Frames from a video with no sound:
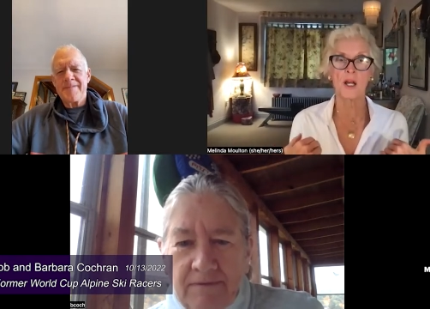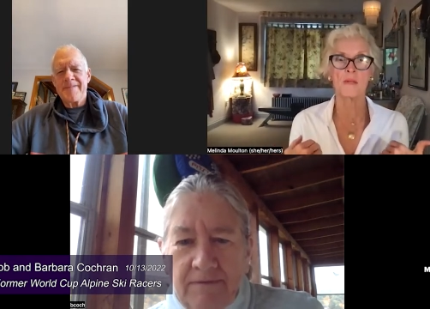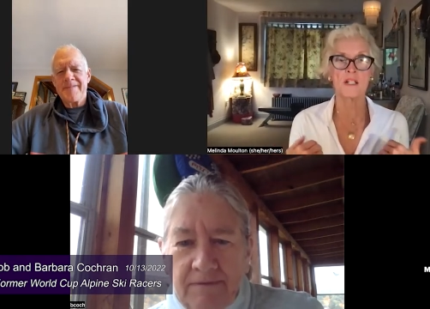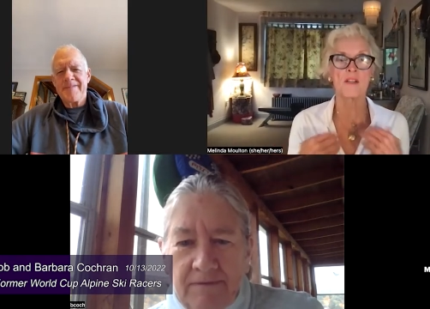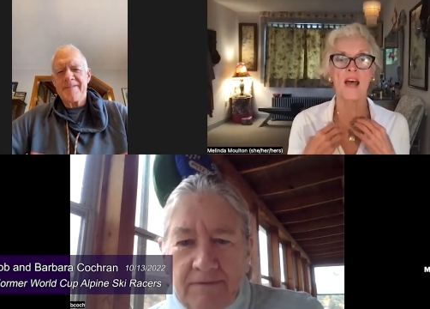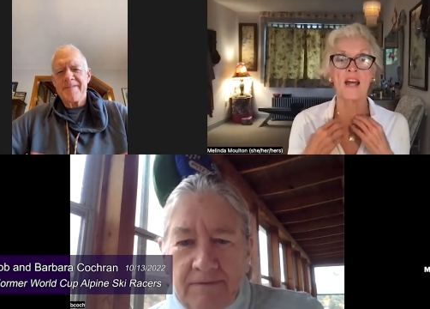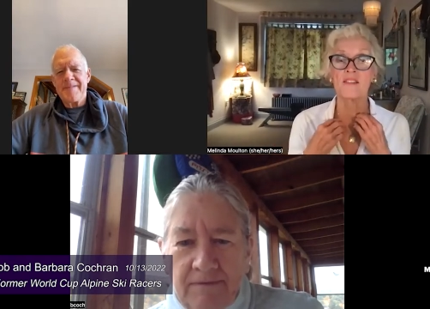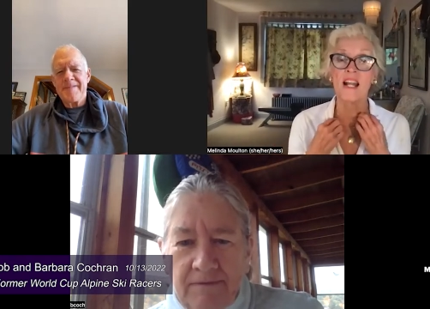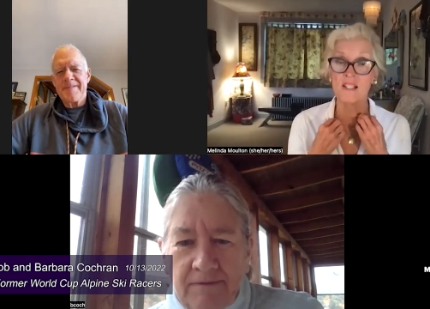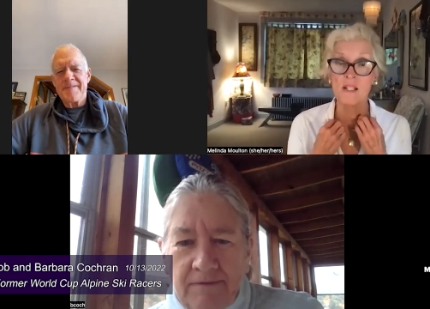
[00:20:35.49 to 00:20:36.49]
Speaker 1: come into
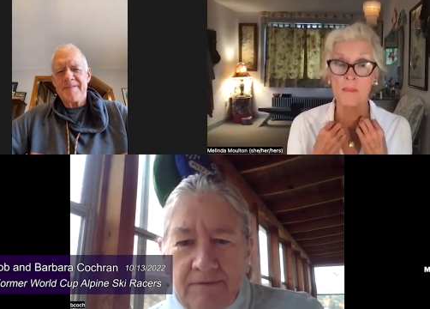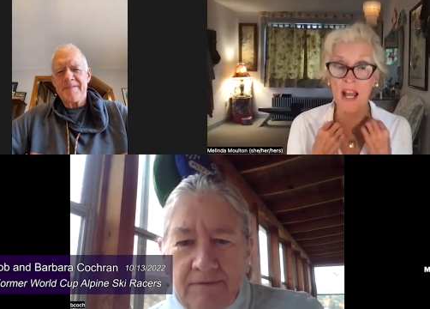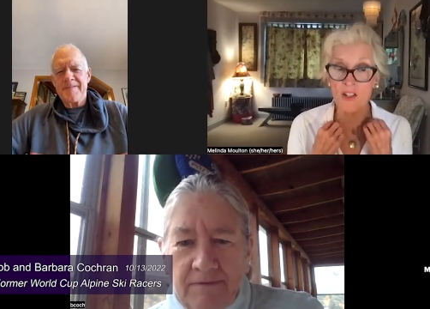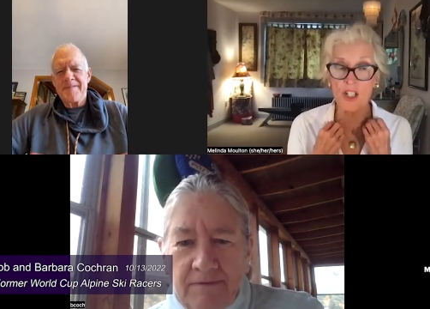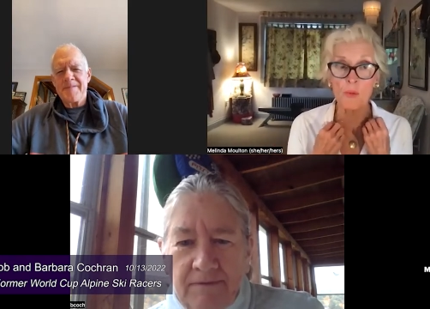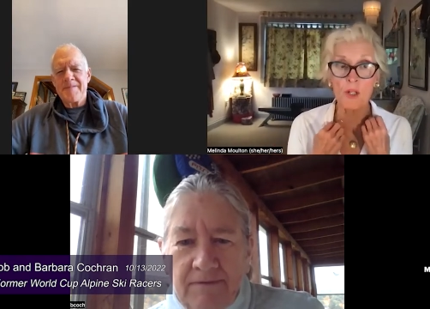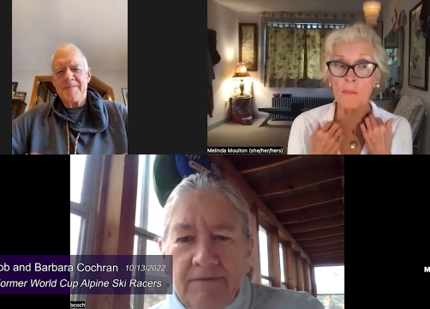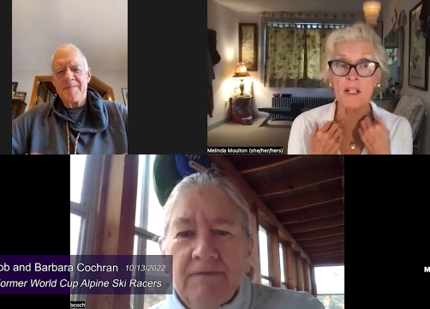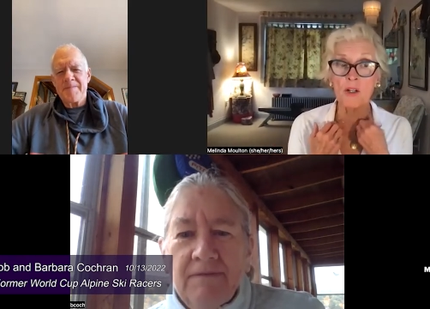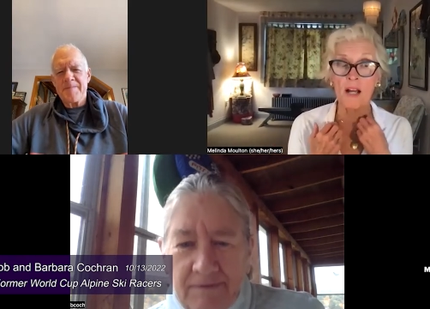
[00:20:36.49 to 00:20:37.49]
that, and that's the magic. Would
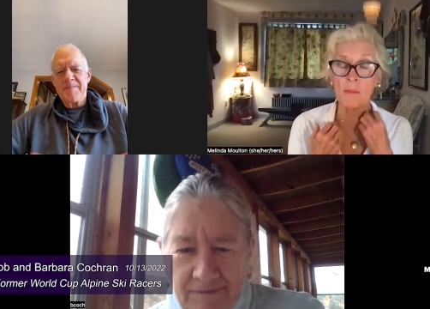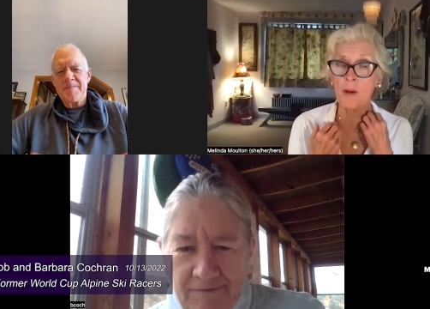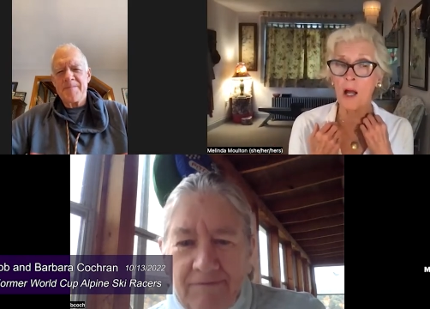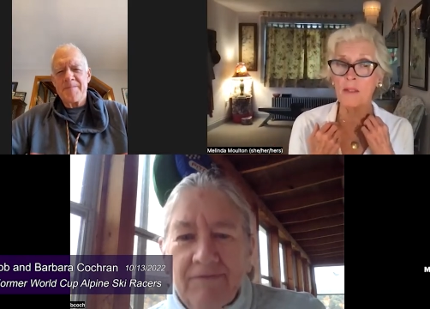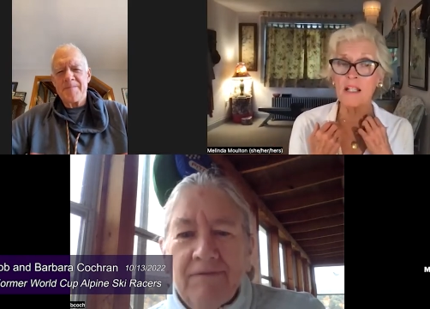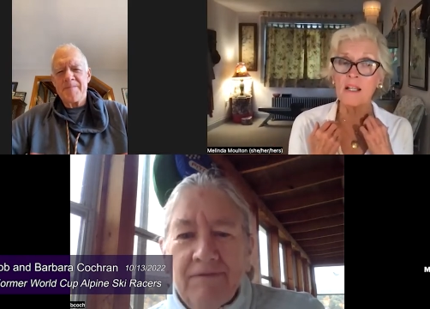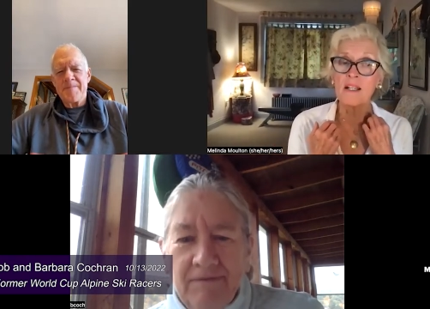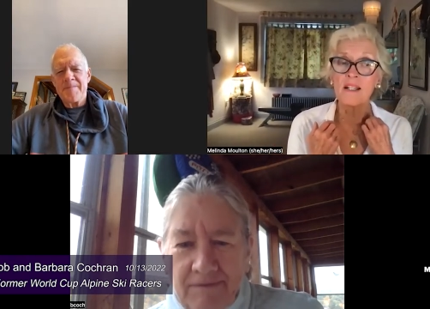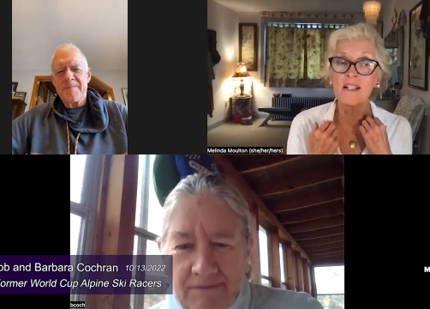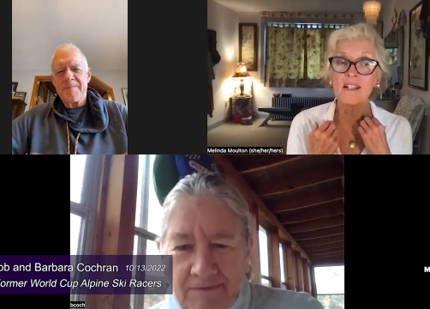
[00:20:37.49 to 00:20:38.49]
I be correct, Bobby?
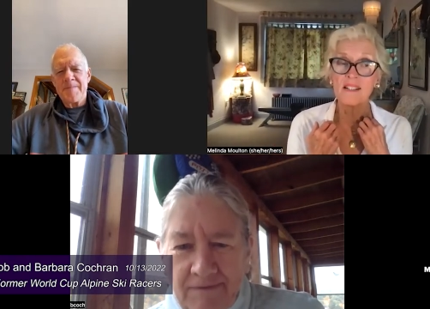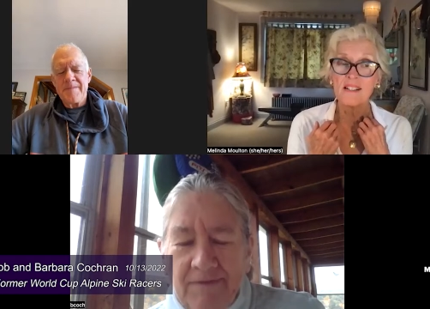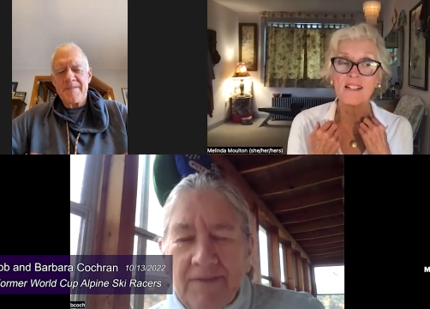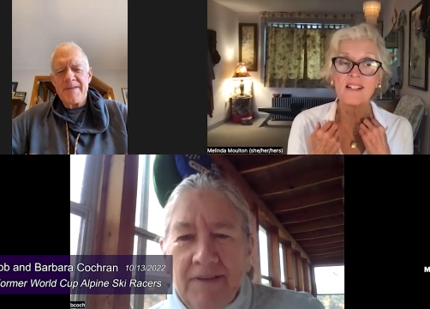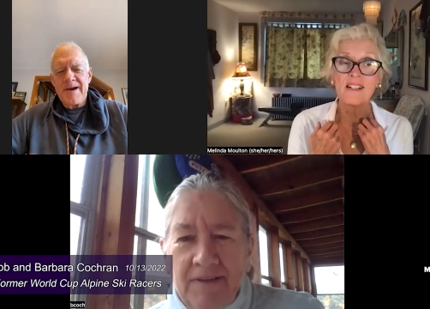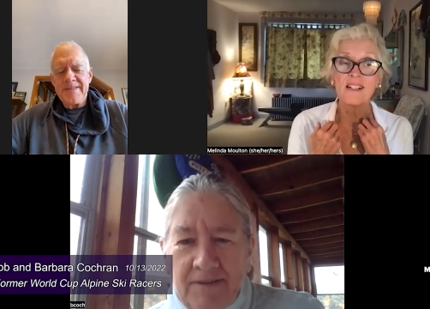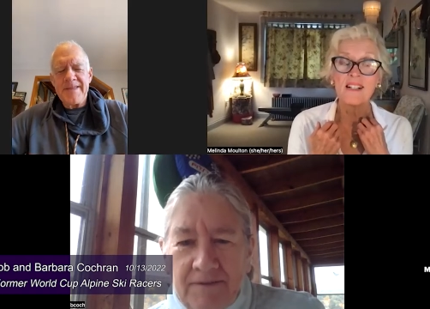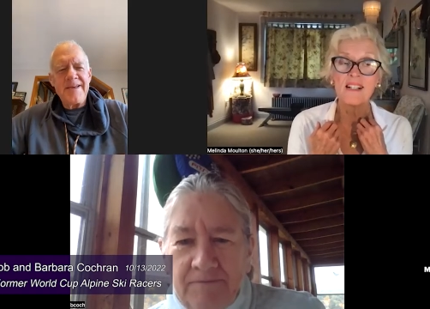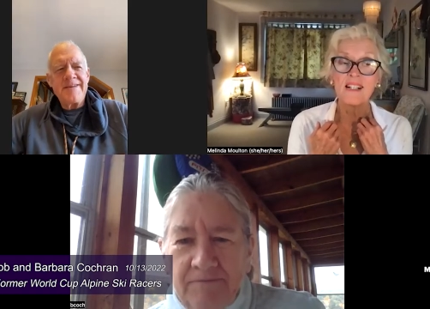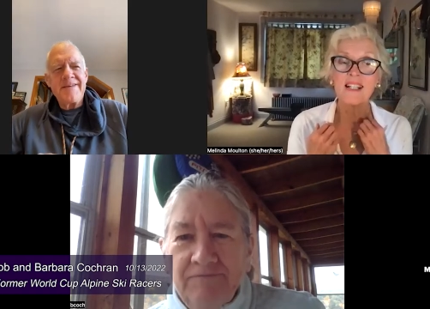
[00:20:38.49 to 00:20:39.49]
Speaker 2: I
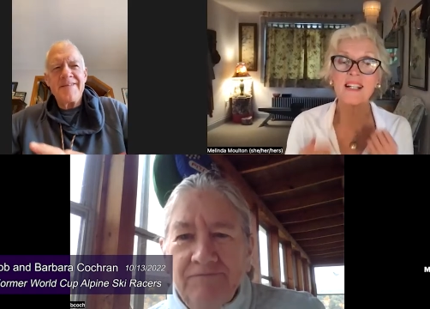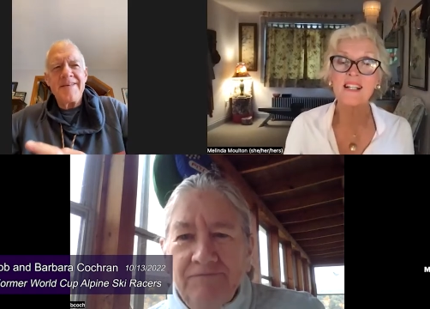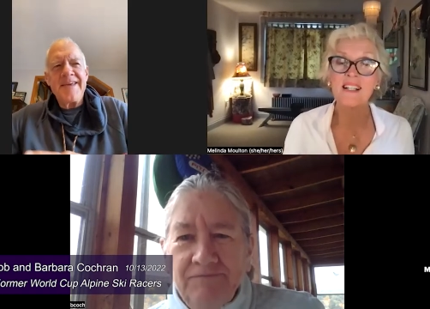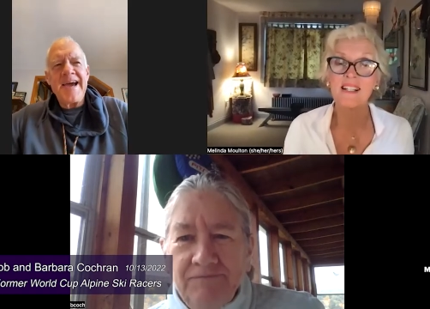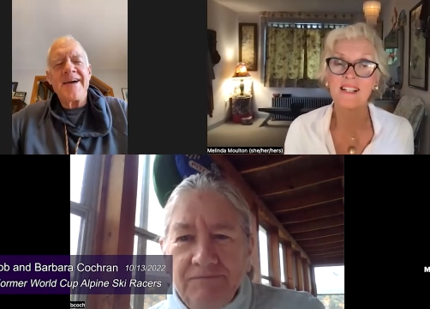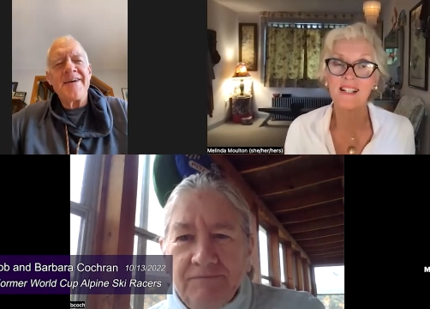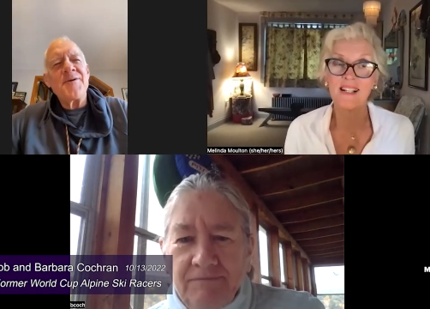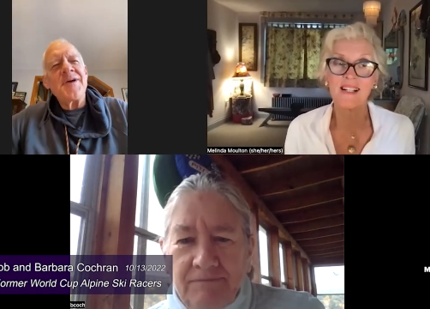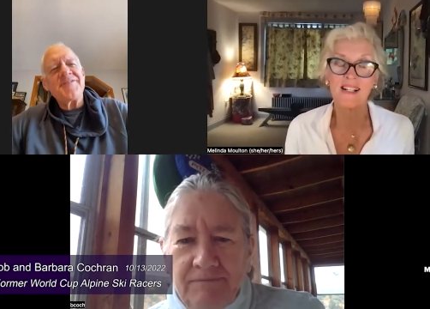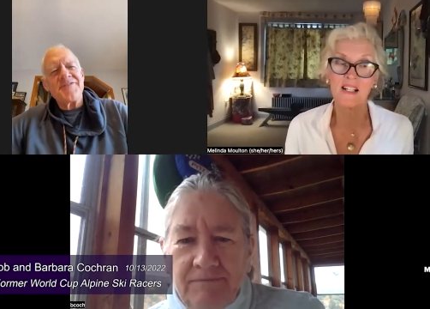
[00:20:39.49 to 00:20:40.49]
think yeah,
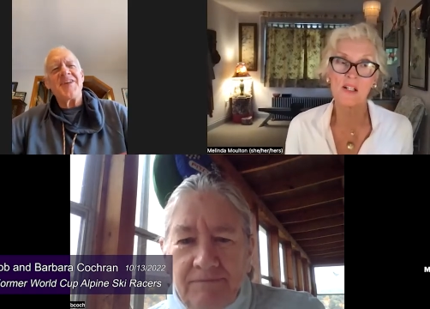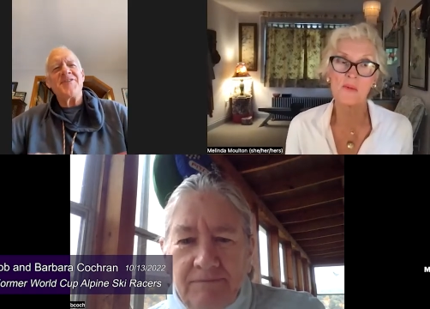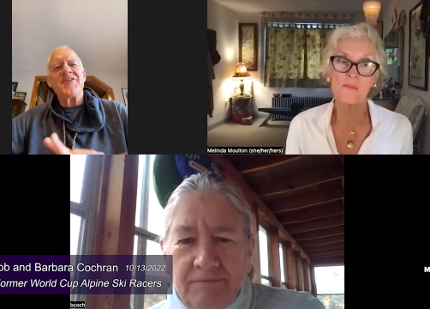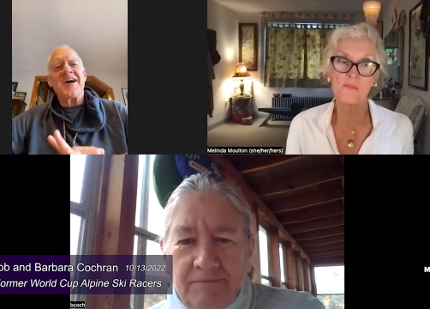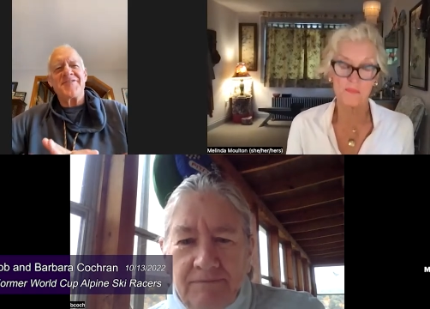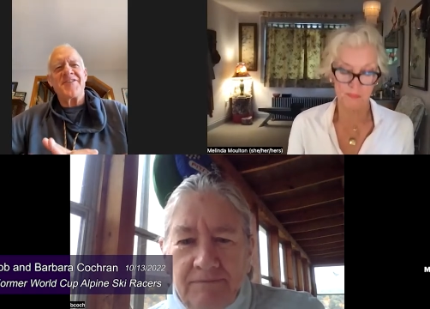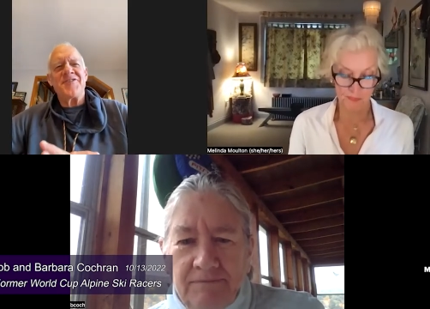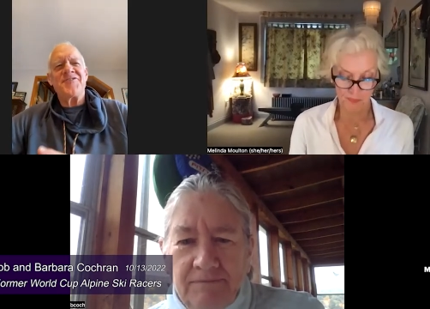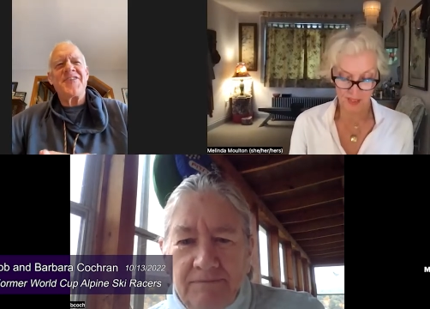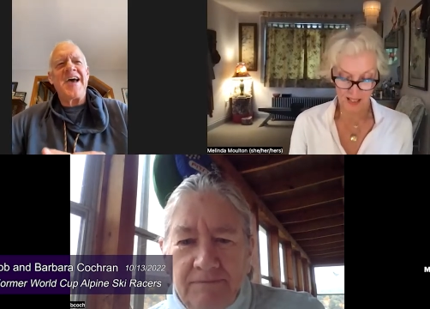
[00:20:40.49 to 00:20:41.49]
it's interesting.
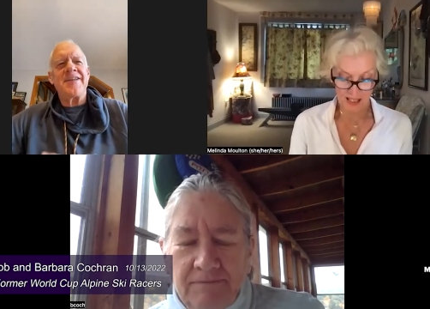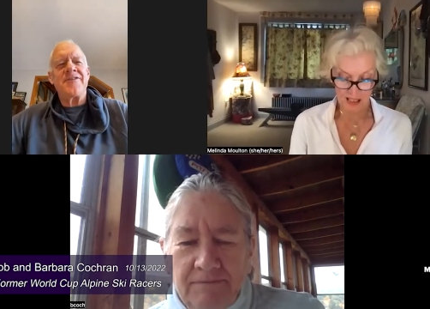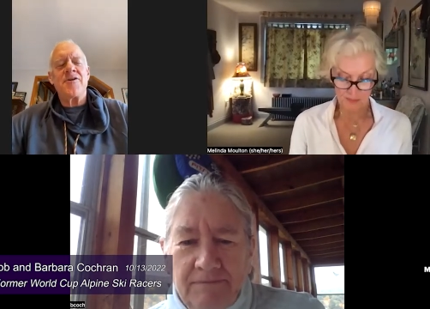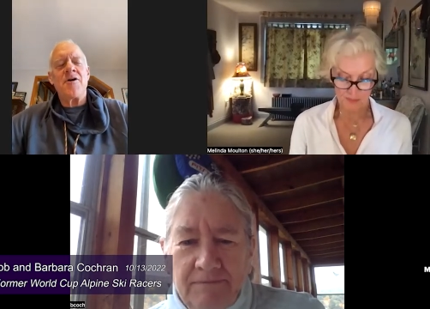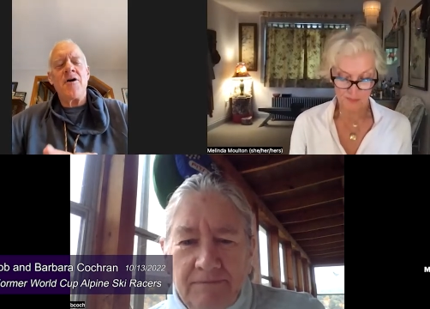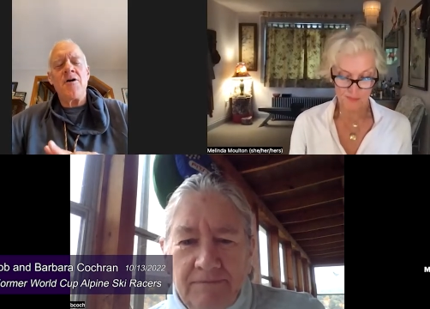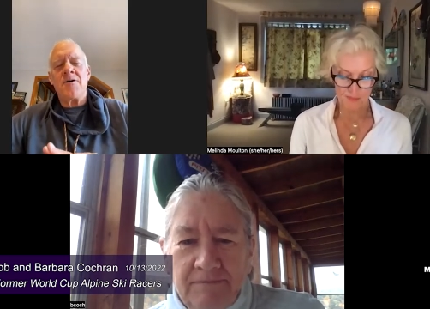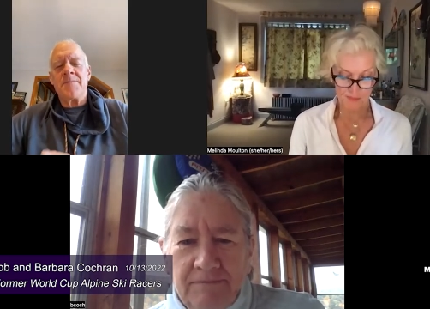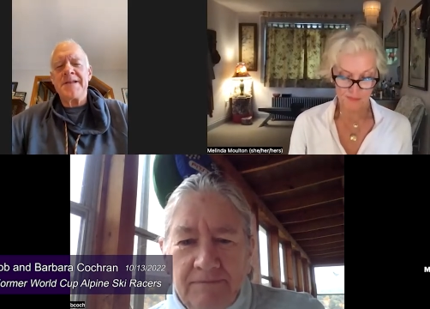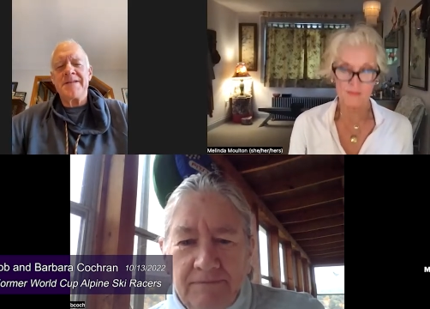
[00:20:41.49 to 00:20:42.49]
You said your
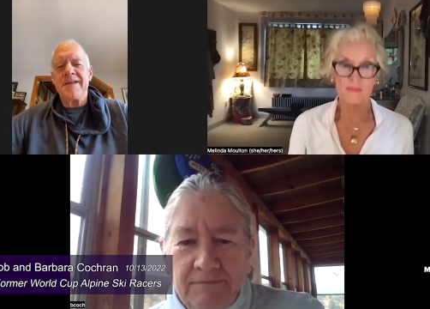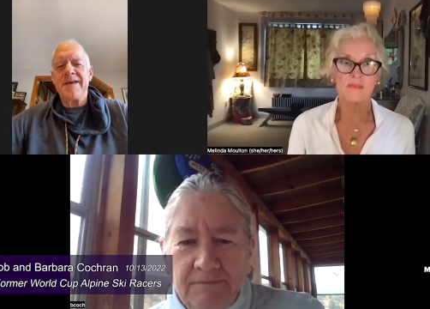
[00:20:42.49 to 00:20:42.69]
home. It